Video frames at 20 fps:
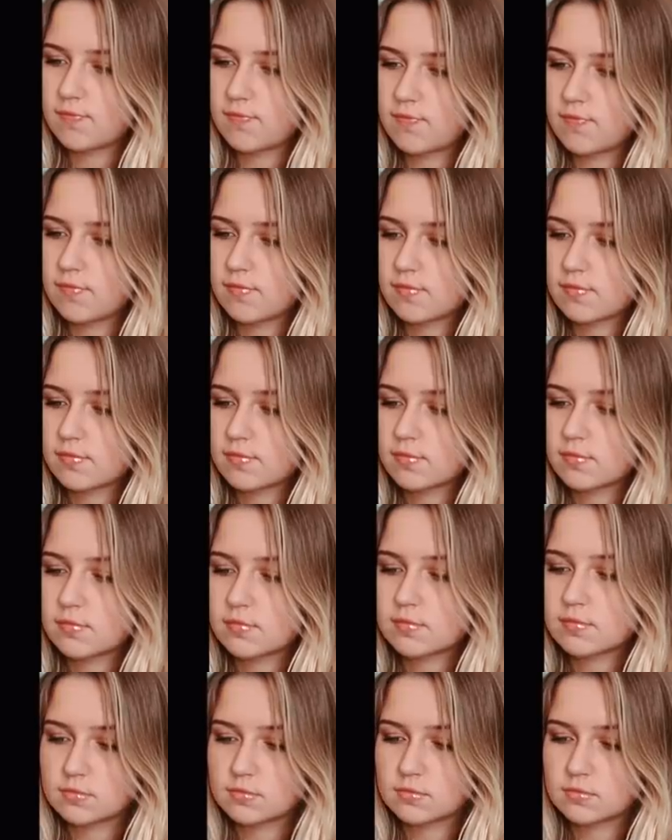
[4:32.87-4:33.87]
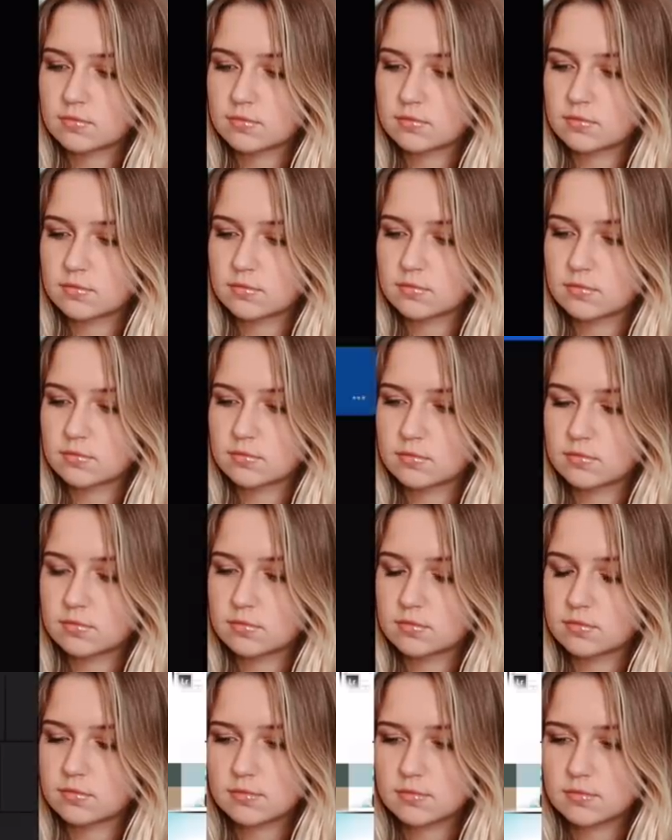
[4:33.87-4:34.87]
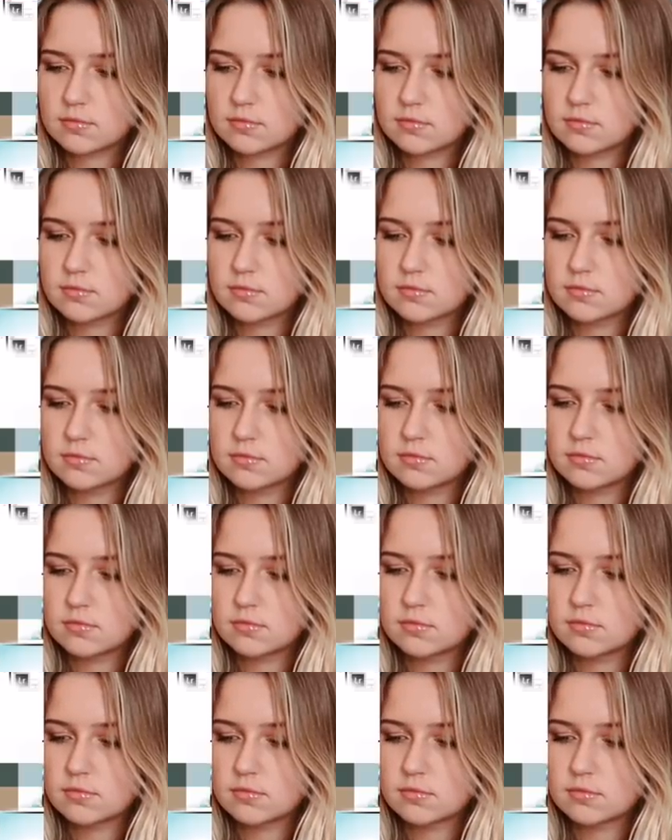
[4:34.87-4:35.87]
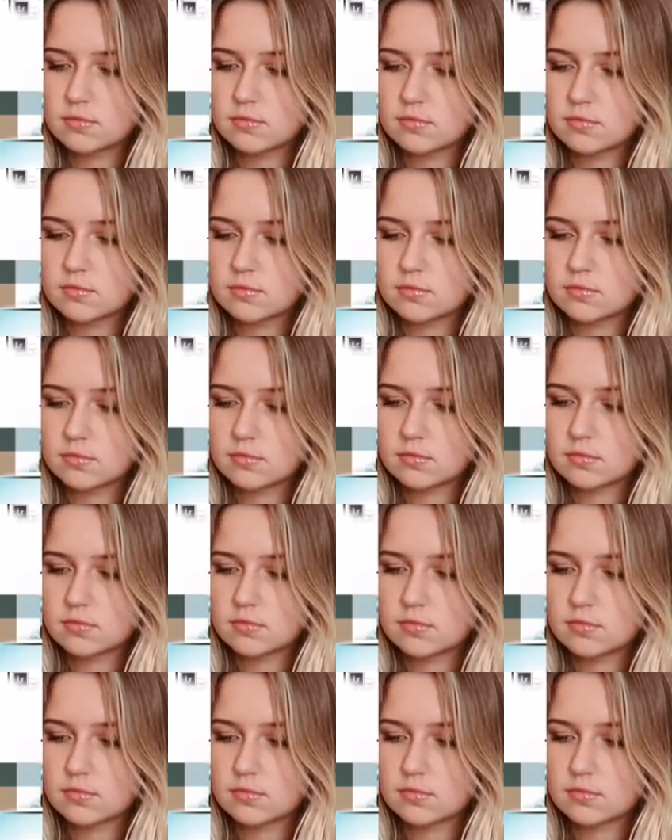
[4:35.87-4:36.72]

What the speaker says: (not speaking)